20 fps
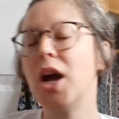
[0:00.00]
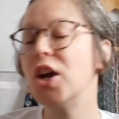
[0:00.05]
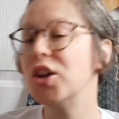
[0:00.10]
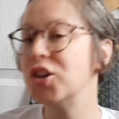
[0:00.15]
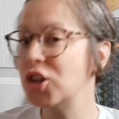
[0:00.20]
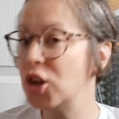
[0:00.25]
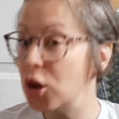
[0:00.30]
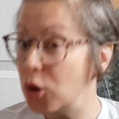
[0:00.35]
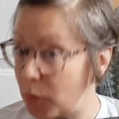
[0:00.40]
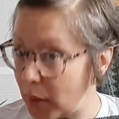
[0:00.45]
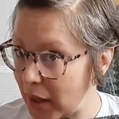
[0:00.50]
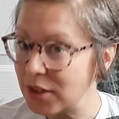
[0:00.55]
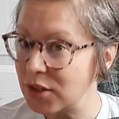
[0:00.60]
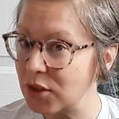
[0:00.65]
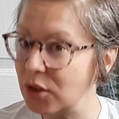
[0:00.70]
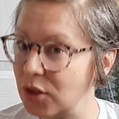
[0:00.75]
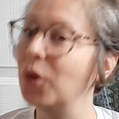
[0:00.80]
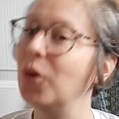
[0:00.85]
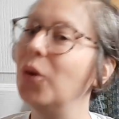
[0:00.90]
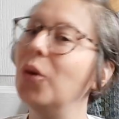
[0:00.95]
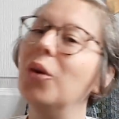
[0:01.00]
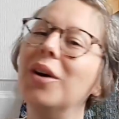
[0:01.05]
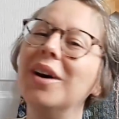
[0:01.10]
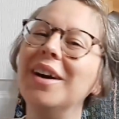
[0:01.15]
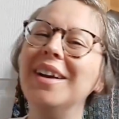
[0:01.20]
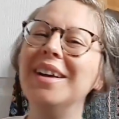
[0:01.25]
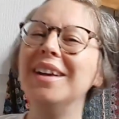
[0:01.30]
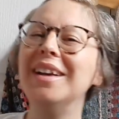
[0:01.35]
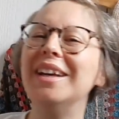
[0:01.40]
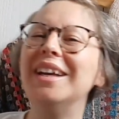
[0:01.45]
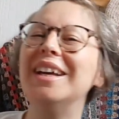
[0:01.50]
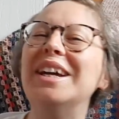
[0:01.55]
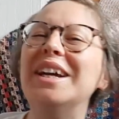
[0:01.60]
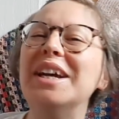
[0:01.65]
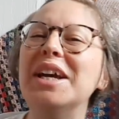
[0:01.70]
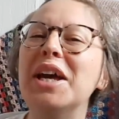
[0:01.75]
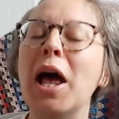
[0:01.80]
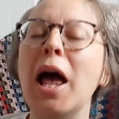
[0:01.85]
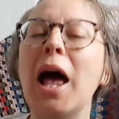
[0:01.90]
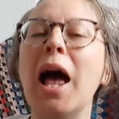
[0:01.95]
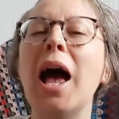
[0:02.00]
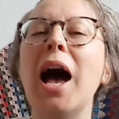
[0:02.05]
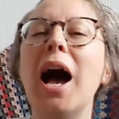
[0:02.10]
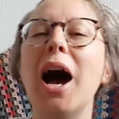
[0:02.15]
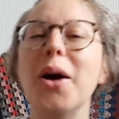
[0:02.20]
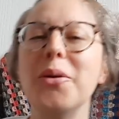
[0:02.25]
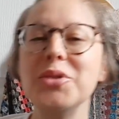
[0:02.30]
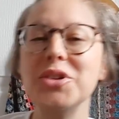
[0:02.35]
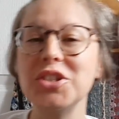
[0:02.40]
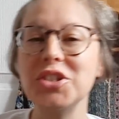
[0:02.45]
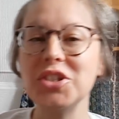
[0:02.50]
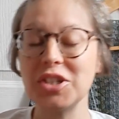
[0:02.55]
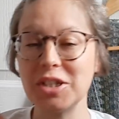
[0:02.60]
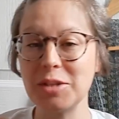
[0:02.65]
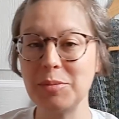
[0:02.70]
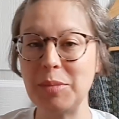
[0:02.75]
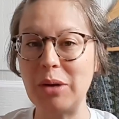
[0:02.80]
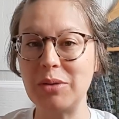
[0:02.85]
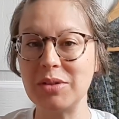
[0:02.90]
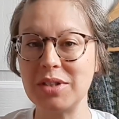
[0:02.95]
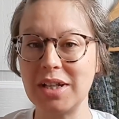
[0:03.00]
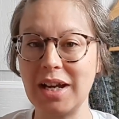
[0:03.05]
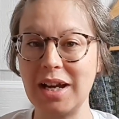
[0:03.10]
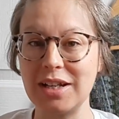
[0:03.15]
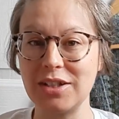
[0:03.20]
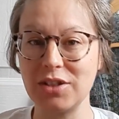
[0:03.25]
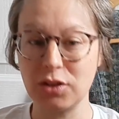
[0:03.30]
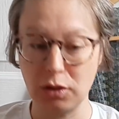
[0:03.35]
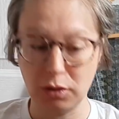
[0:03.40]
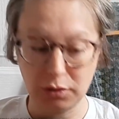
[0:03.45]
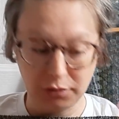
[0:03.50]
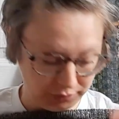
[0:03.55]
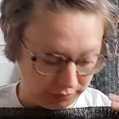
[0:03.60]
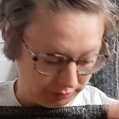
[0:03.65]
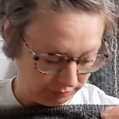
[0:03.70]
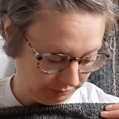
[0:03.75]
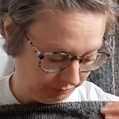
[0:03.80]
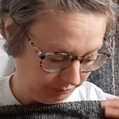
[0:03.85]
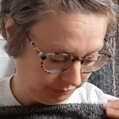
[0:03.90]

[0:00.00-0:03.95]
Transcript: 2 weeks ago I was just about to cast off.